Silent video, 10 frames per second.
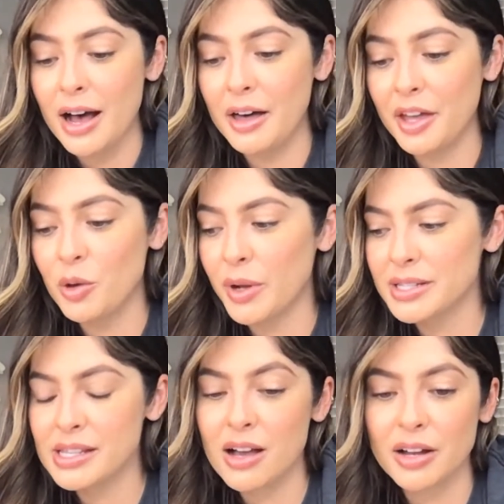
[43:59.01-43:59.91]
that you want
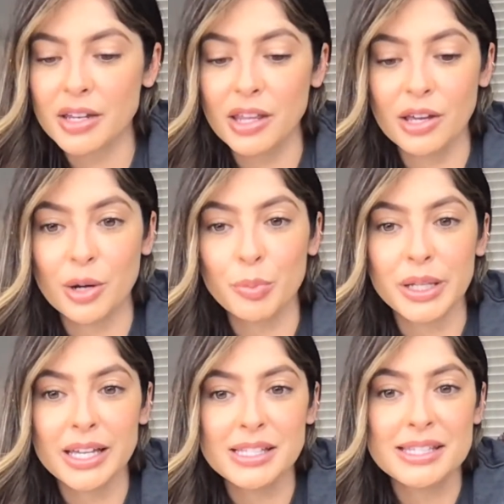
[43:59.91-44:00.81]
to see on here,
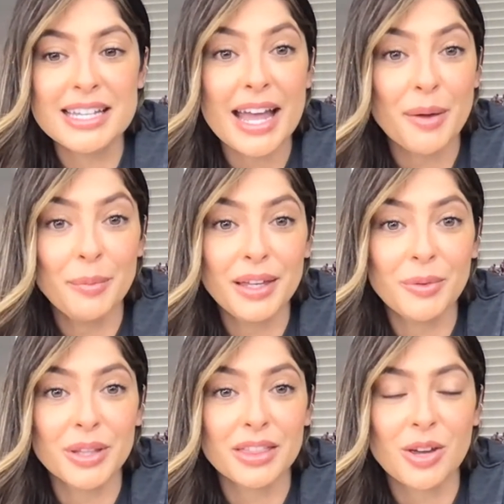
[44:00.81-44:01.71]
please DM
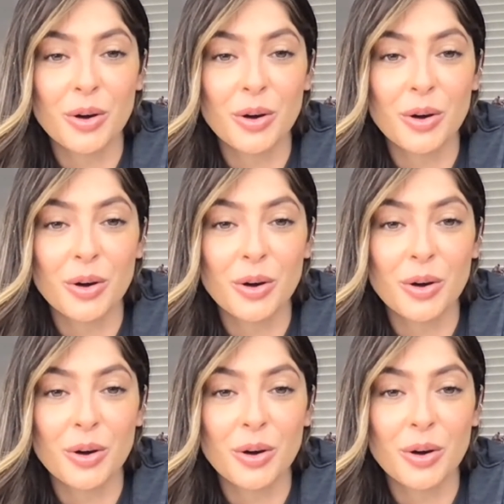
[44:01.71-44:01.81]
me with